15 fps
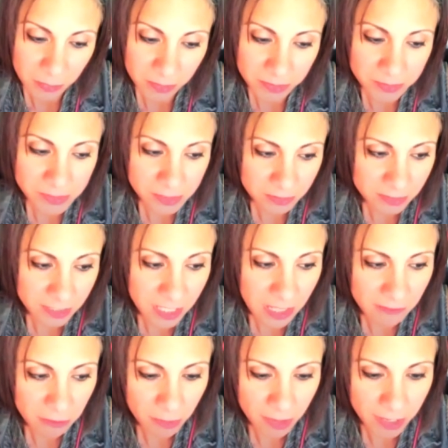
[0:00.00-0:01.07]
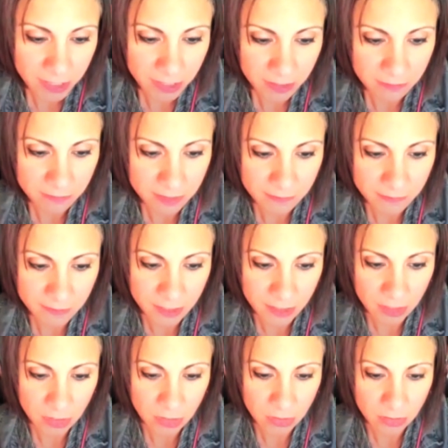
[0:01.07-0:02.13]
Well, you certainly have a way of
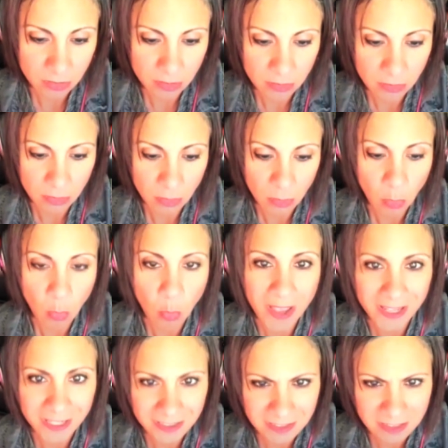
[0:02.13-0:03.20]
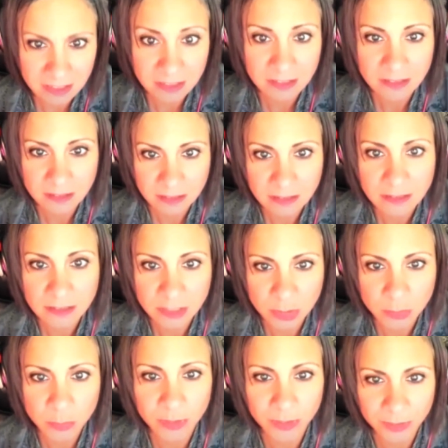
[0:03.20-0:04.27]
giving weight
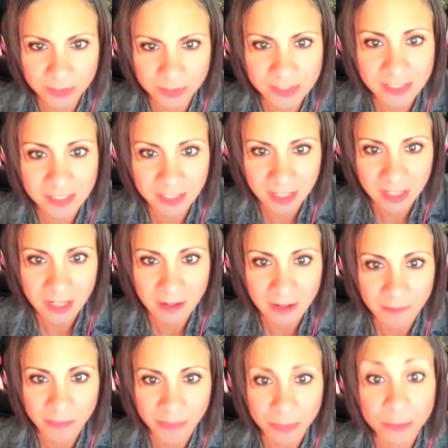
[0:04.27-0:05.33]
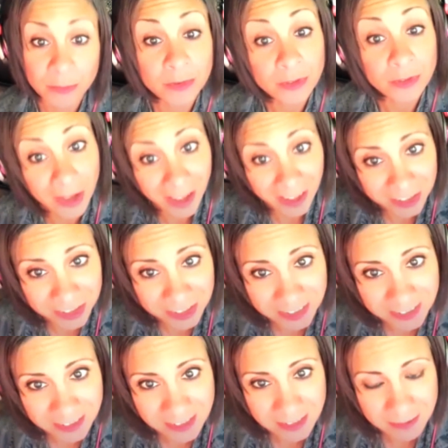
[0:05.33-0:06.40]
to words through your
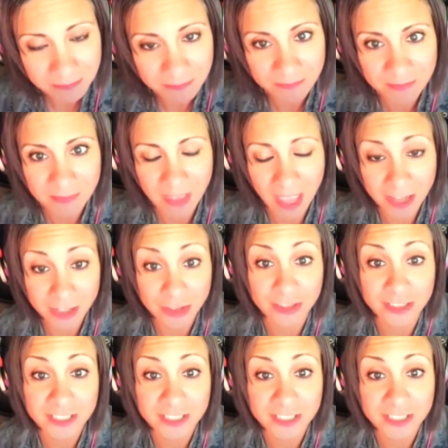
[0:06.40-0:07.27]
actions and